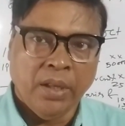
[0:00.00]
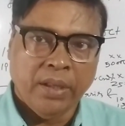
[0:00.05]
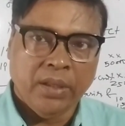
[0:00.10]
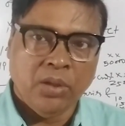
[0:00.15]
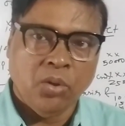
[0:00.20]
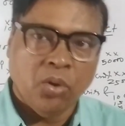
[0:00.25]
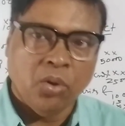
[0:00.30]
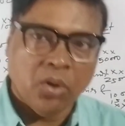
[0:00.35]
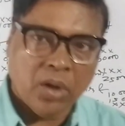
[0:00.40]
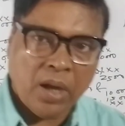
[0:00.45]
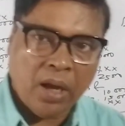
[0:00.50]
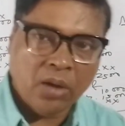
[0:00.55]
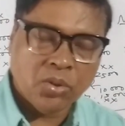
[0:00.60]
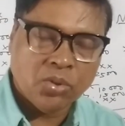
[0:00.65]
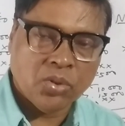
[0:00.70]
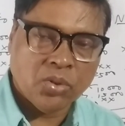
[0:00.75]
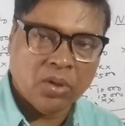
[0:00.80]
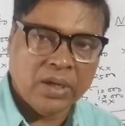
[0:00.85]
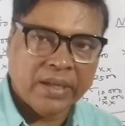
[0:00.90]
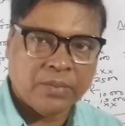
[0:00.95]
your
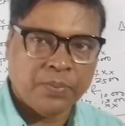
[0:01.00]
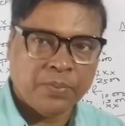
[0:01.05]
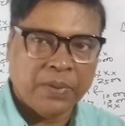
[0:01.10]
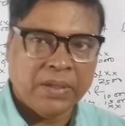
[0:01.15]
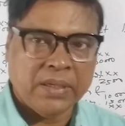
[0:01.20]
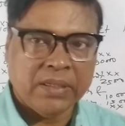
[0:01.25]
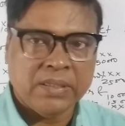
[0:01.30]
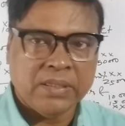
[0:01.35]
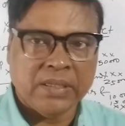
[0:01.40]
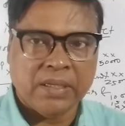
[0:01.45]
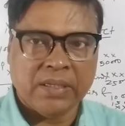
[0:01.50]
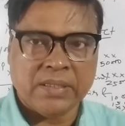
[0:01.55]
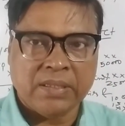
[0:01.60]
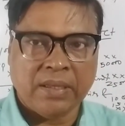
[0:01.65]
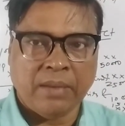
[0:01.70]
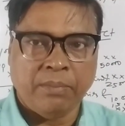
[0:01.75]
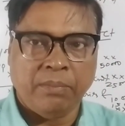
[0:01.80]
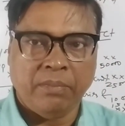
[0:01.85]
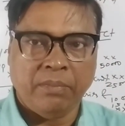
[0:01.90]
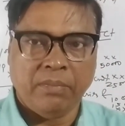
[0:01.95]
household expenditure,
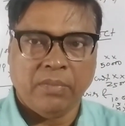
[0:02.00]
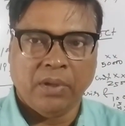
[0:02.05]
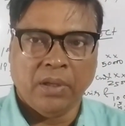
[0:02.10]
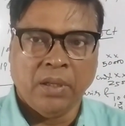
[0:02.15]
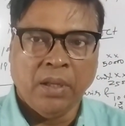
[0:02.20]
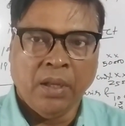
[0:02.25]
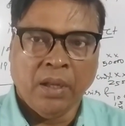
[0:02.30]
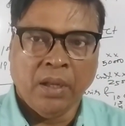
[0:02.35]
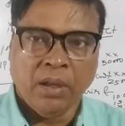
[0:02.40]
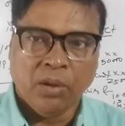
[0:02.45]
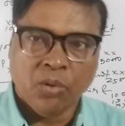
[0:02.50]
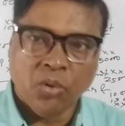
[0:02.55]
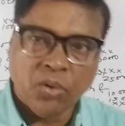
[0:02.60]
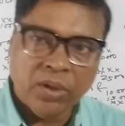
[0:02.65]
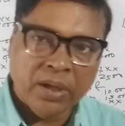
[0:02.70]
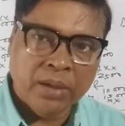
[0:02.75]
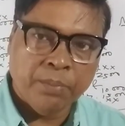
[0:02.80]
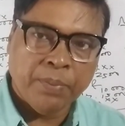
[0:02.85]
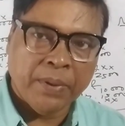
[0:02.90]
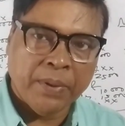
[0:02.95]
some
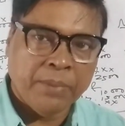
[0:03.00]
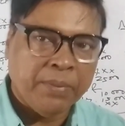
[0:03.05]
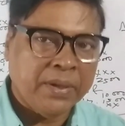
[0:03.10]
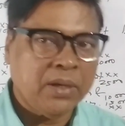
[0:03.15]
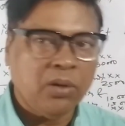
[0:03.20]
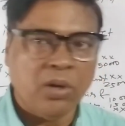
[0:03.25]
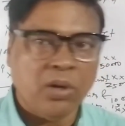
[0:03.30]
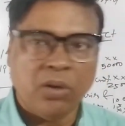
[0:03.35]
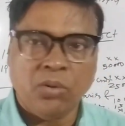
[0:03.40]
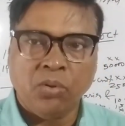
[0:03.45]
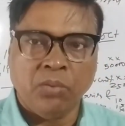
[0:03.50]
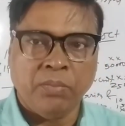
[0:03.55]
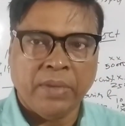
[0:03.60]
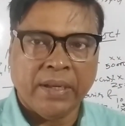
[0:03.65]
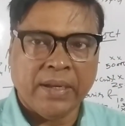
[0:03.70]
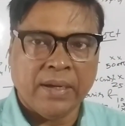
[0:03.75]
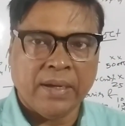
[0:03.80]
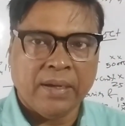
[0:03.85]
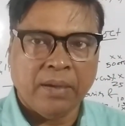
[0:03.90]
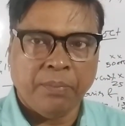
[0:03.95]
routine payment you have to
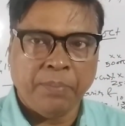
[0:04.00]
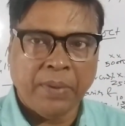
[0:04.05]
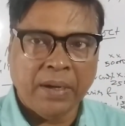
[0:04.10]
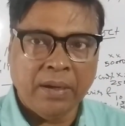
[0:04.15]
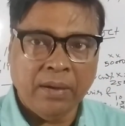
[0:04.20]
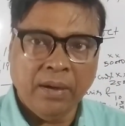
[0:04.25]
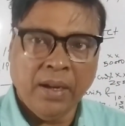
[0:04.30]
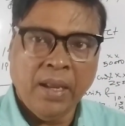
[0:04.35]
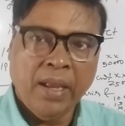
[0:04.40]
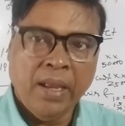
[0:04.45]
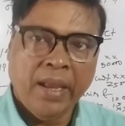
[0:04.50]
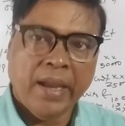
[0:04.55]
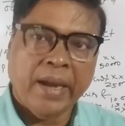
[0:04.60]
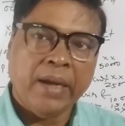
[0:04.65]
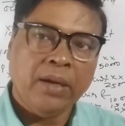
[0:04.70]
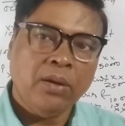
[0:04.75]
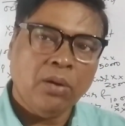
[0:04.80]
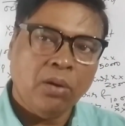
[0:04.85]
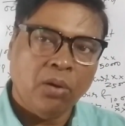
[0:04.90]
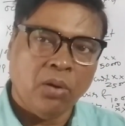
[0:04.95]
make it a fund,
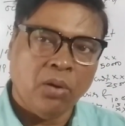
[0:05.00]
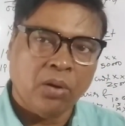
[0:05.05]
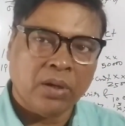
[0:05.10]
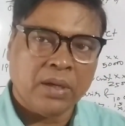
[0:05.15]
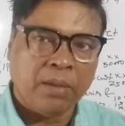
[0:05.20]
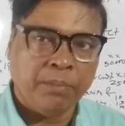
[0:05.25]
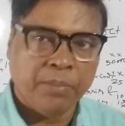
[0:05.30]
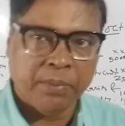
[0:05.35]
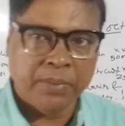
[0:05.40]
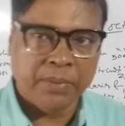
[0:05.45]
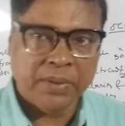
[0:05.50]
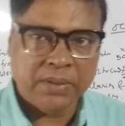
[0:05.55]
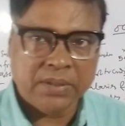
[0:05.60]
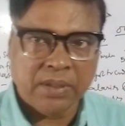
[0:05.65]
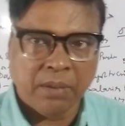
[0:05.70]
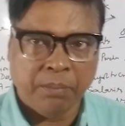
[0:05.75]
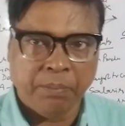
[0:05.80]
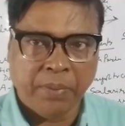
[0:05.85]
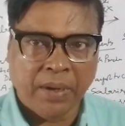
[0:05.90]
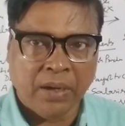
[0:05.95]
and your long term payment,
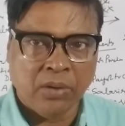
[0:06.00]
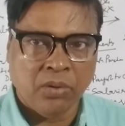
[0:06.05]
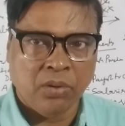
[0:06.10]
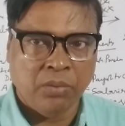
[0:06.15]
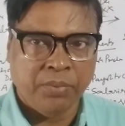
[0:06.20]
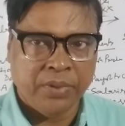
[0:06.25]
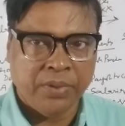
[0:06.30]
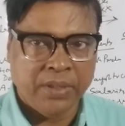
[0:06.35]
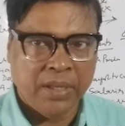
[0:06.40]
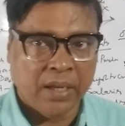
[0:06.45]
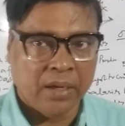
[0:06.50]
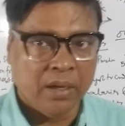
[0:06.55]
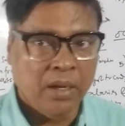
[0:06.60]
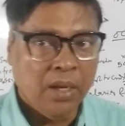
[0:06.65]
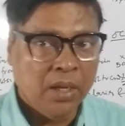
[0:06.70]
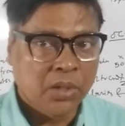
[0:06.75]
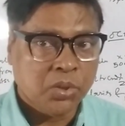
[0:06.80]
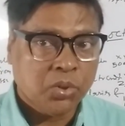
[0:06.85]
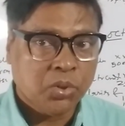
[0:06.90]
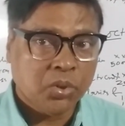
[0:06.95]
some fund will be there.
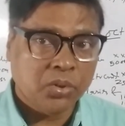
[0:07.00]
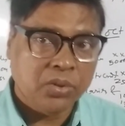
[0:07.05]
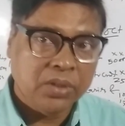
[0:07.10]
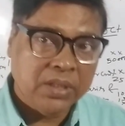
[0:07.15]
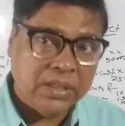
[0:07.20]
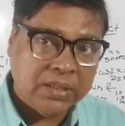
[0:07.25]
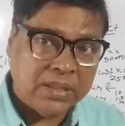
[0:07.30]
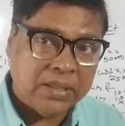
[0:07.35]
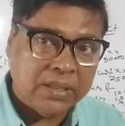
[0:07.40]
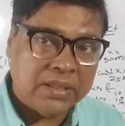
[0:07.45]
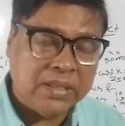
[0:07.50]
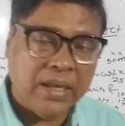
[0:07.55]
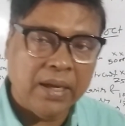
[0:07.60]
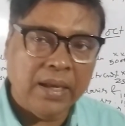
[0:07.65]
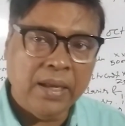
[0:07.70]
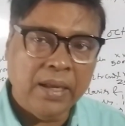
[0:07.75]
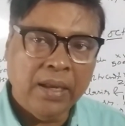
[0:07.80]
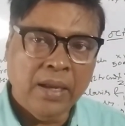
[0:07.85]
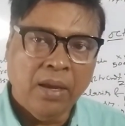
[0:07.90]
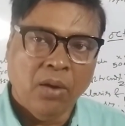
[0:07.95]
So this is
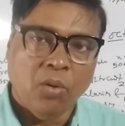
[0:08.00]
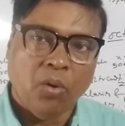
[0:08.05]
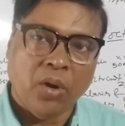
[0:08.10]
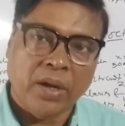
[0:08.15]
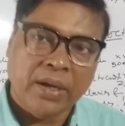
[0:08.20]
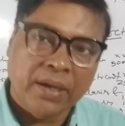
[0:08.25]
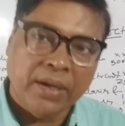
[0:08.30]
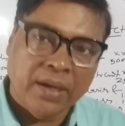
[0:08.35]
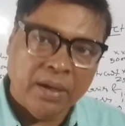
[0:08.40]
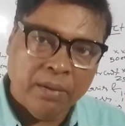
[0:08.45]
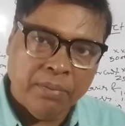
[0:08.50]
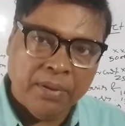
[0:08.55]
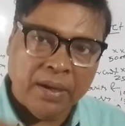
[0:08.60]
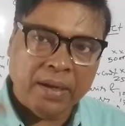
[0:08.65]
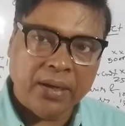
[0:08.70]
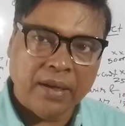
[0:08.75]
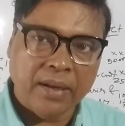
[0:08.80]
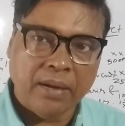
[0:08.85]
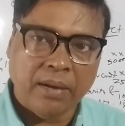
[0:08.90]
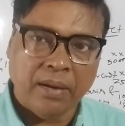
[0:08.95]
the
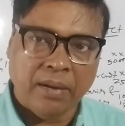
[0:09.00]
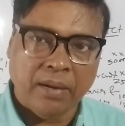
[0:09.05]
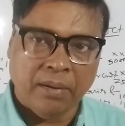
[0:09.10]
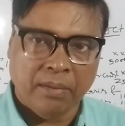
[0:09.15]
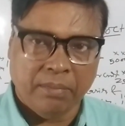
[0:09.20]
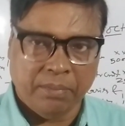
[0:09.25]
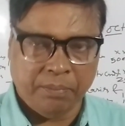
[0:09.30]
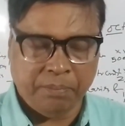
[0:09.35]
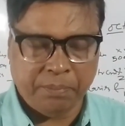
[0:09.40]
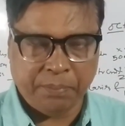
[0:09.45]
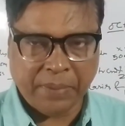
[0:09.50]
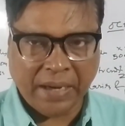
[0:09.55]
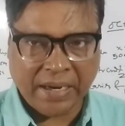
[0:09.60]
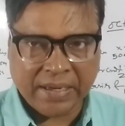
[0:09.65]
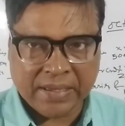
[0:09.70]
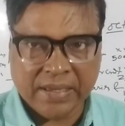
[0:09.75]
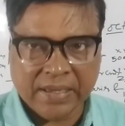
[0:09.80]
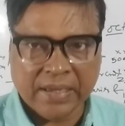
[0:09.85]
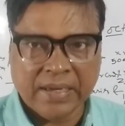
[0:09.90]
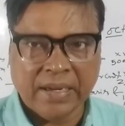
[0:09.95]
whatever
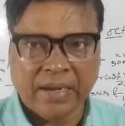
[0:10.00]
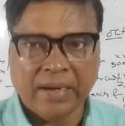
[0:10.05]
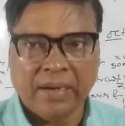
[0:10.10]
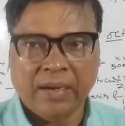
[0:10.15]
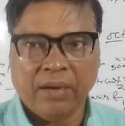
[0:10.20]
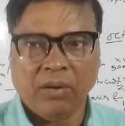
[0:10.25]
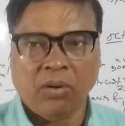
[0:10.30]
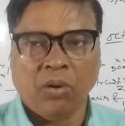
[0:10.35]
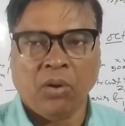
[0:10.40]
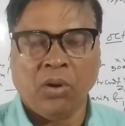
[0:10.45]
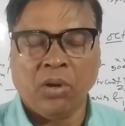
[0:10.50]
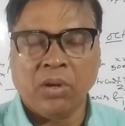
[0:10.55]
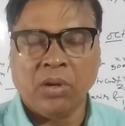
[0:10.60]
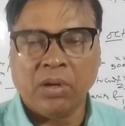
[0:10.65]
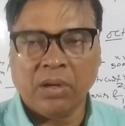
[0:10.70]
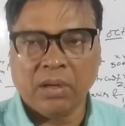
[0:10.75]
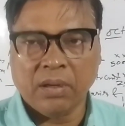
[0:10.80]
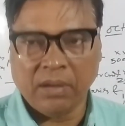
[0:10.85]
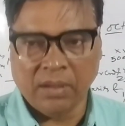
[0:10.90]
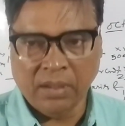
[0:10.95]
practical or